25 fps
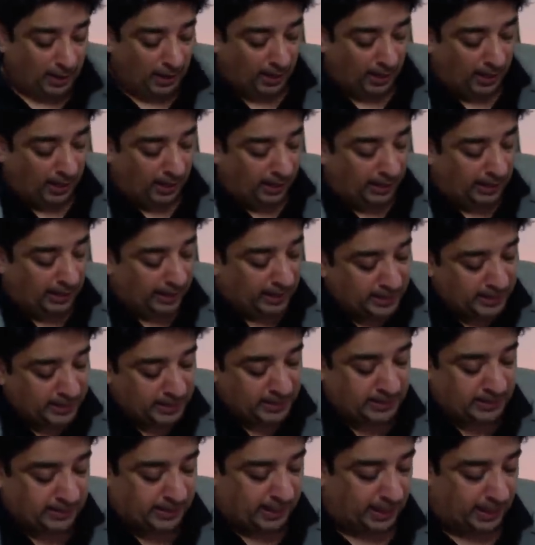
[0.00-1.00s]
I
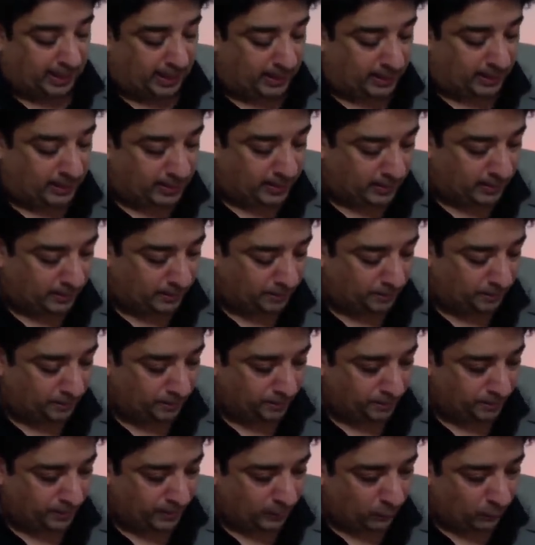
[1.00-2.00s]
understand
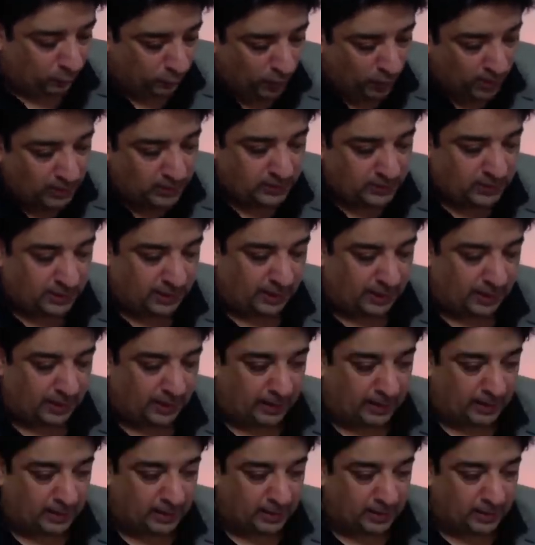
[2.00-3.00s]
one
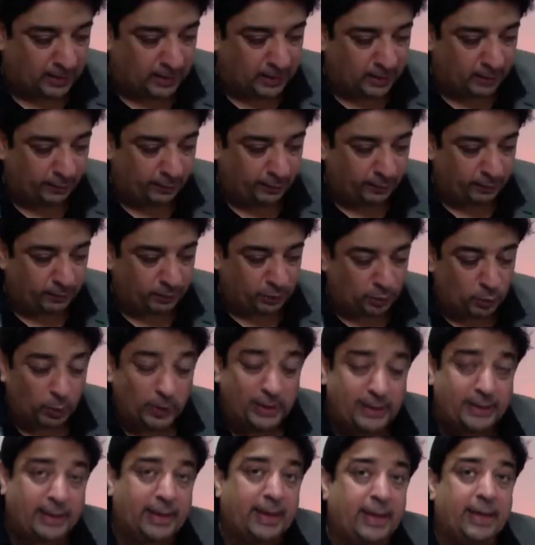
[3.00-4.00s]
thing
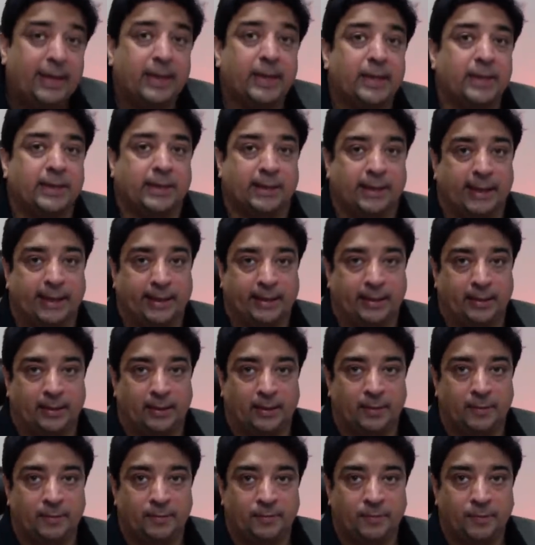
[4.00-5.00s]
20 years
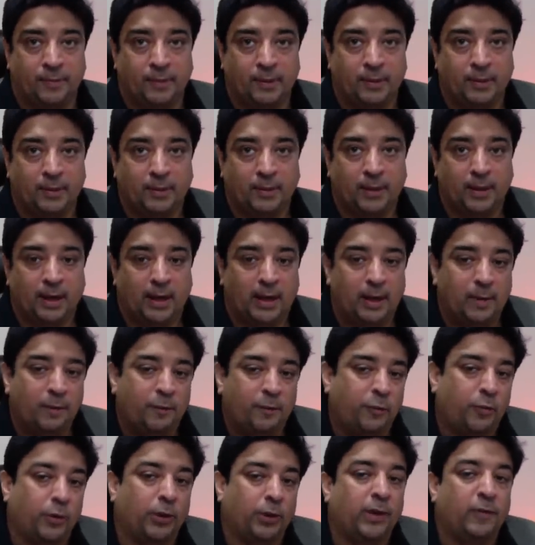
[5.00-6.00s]
later. I am
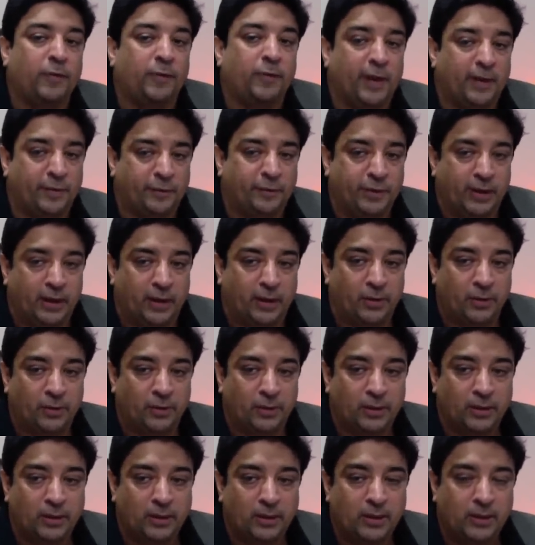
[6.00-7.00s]
45 now.
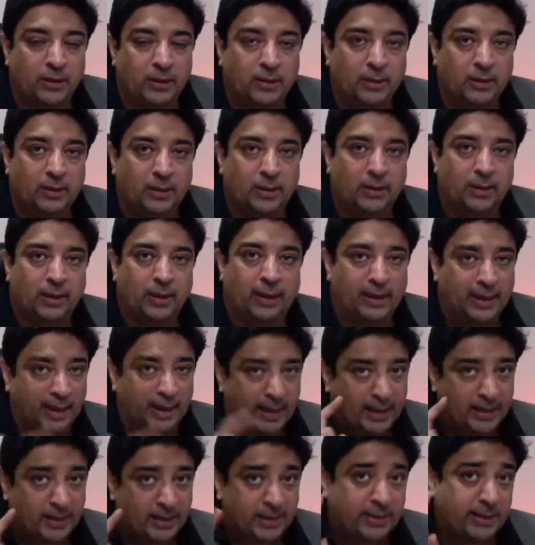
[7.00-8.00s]
And
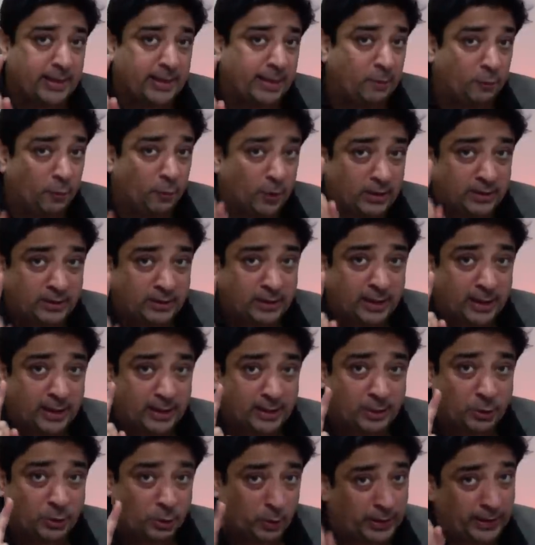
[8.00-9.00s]
I understand one
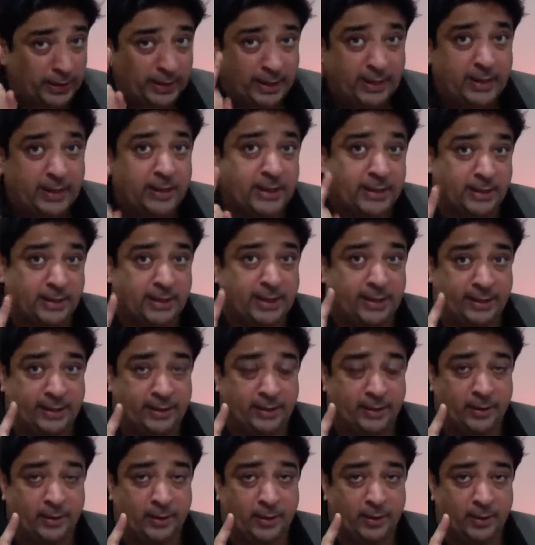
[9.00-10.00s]
thing 20 years
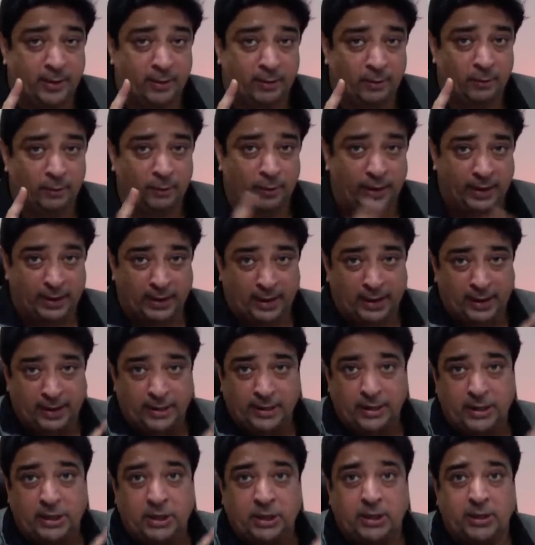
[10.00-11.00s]
later, when I
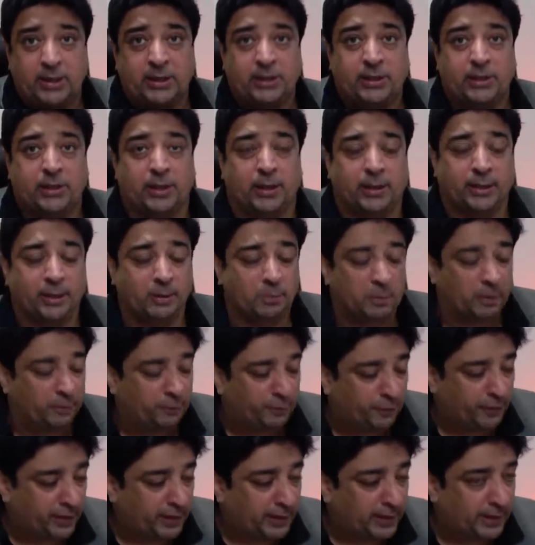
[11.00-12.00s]
initially started my
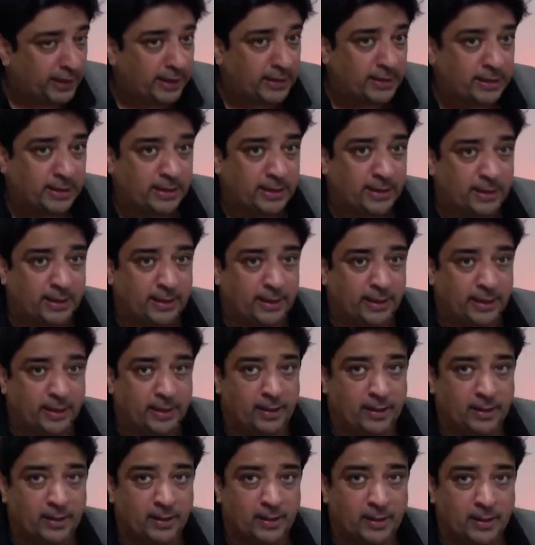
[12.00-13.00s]
freelancing career,
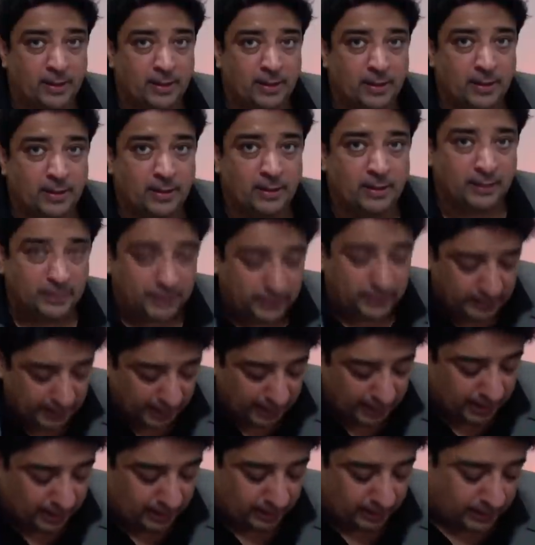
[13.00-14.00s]

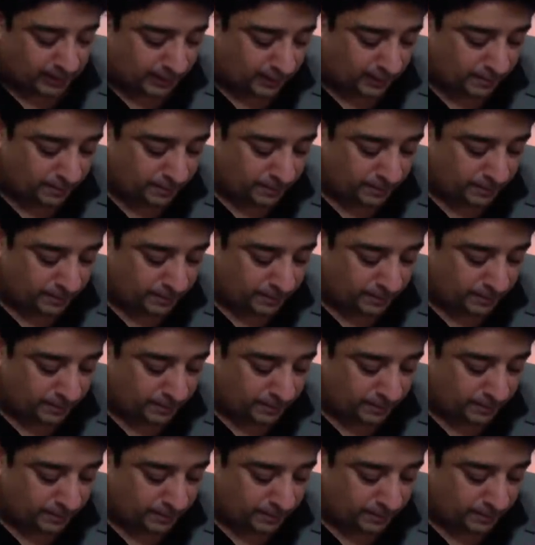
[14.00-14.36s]
that